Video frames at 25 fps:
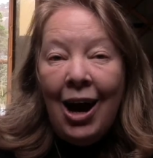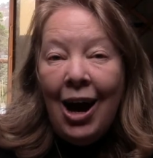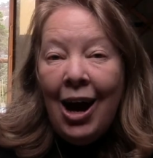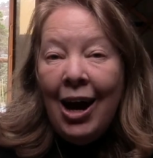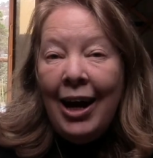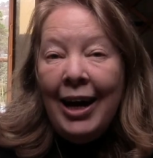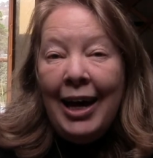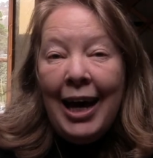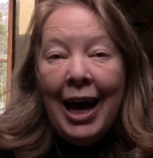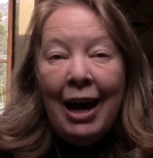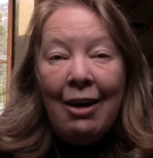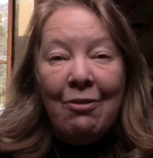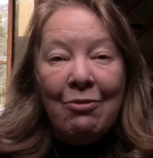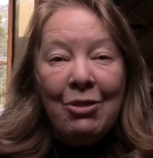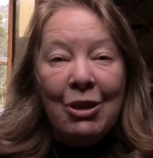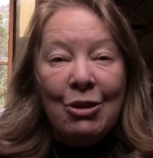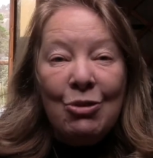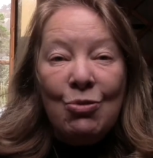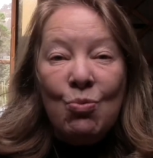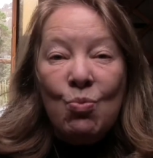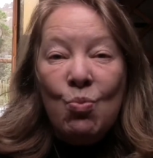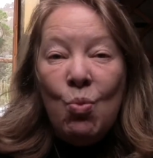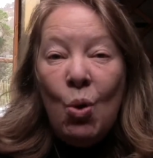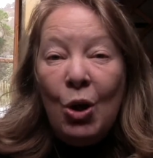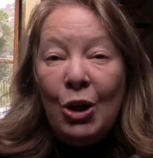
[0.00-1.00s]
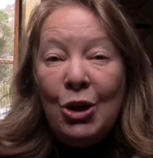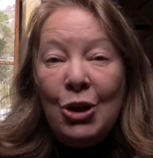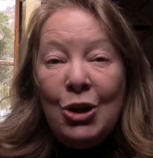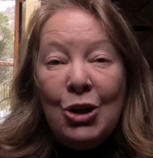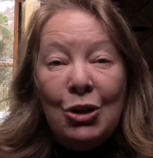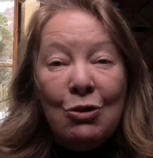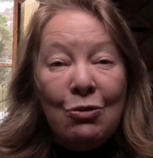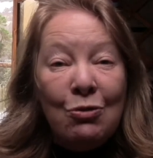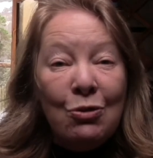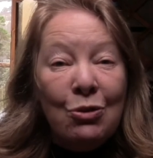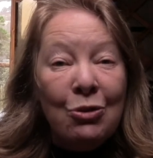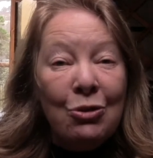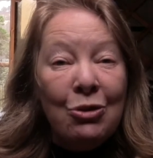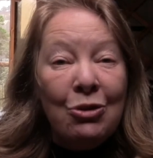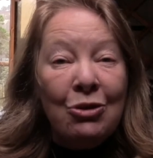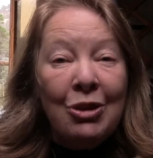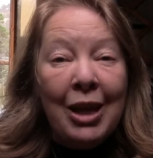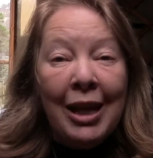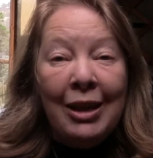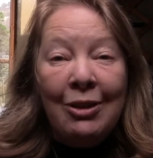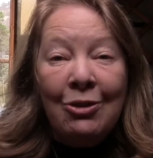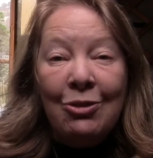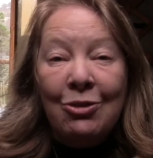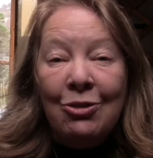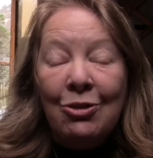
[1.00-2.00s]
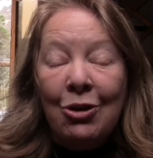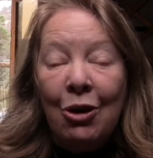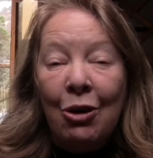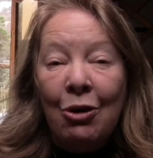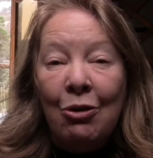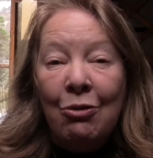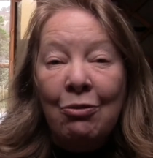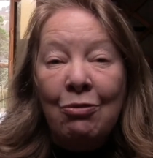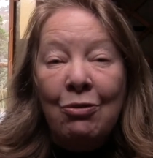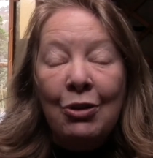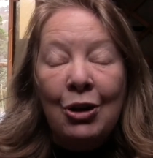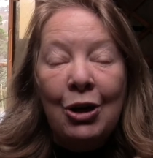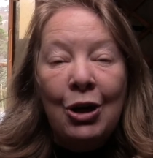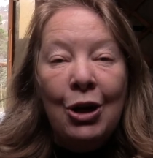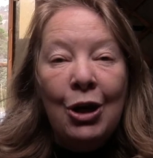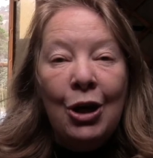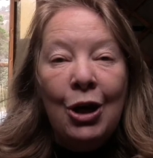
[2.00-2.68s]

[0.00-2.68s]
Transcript: I have this wonderful sense of